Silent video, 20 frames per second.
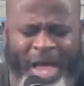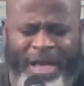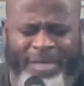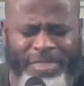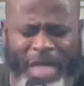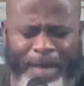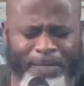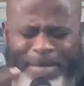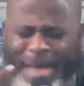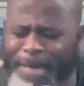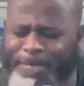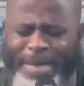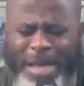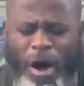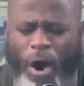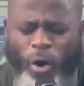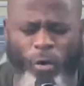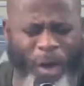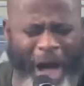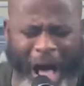that may be
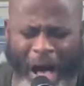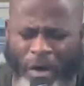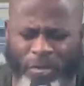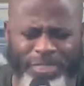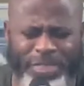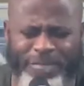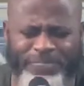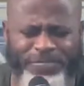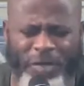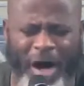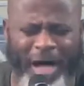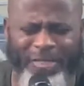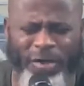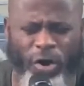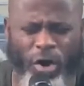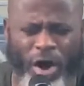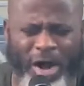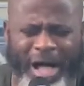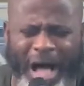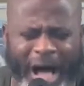around them, Father,
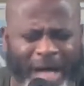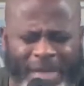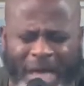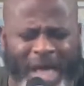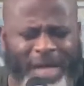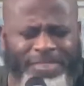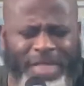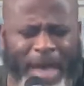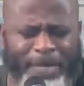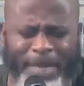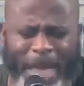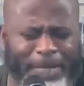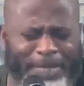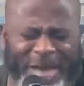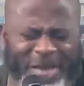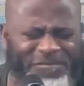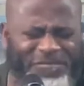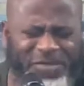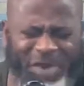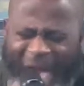Lord God, that may be
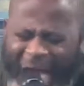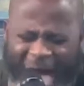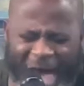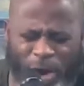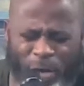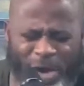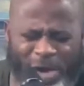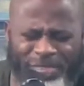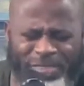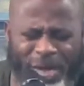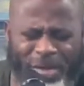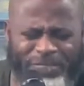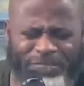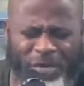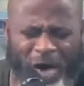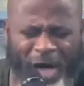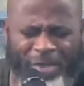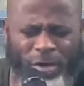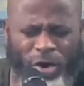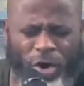flattering them,
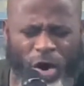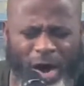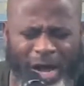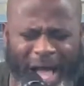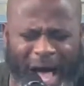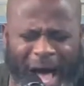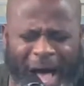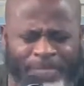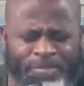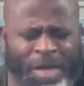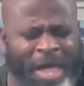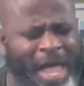Father, Lord God,